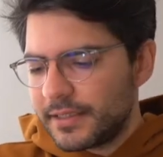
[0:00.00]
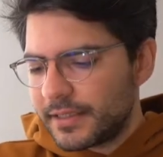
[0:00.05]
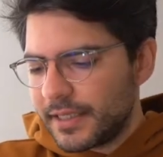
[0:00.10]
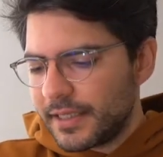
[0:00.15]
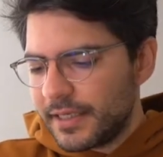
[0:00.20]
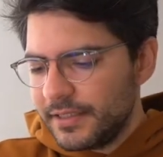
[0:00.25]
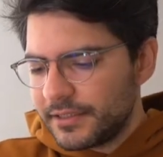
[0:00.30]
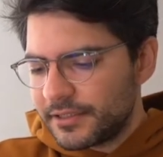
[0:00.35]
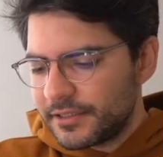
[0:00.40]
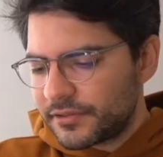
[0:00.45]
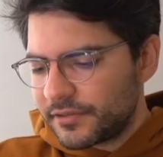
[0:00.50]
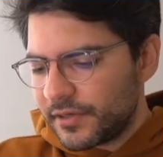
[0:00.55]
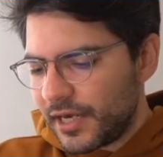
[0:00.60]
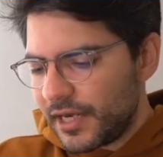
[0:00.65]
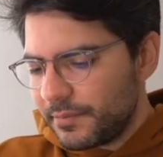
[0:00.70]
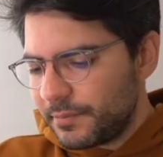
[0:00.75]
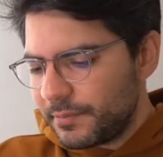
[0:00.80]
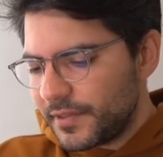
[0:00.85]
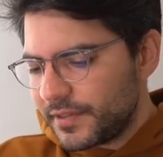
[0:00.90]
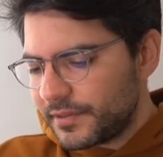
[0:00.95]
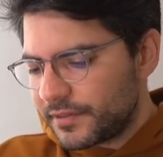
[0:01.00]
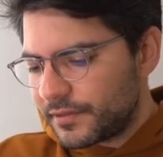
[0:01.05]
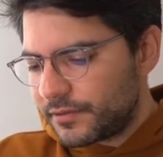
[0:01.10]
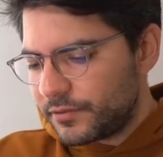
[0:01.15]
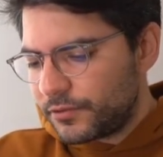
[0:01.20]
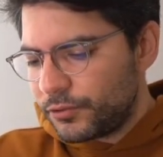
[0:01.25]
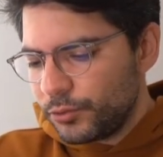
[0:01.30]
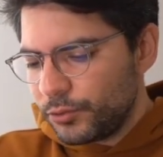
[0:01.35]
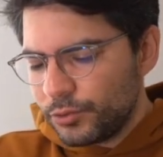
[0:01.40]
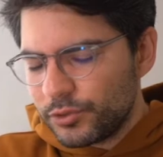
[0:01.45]
they describe this
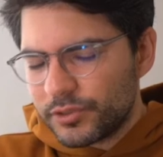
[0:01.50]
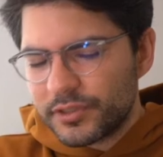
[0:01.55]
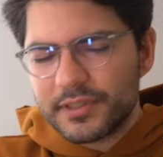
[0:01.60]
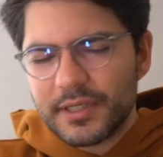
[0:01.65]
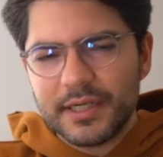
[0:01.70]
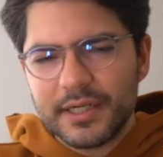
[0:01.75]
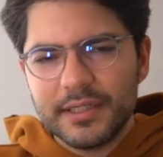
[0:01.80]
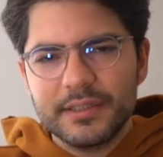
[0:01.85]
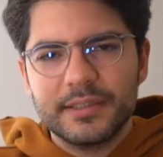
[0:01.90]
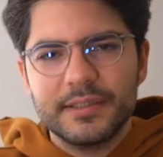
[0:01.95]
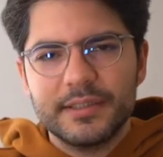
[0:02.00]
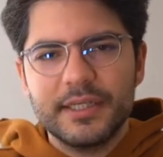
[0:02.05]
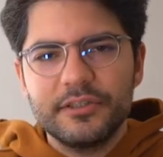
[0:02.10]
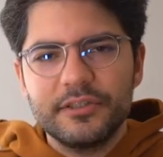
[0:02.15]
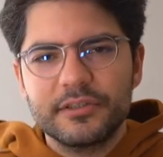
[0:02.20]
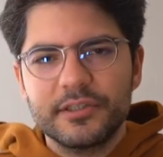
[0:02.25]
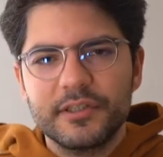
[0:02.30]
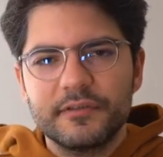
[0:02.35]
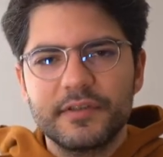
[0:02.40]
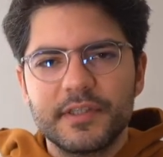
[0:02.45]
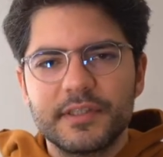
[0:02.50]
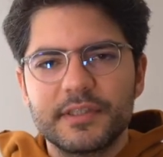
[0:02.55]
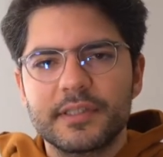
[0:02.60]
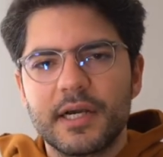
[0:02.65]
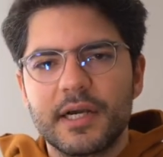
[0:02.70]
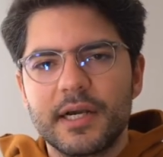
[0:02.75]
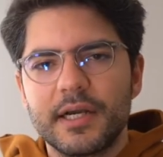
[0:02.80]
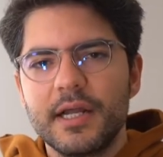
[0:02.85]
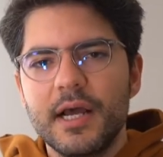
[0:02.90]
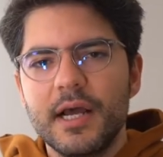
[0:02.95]
two-sided nature of
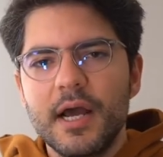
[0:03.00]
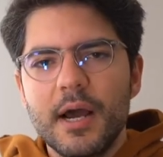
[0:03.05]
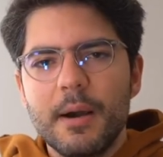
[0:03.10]
design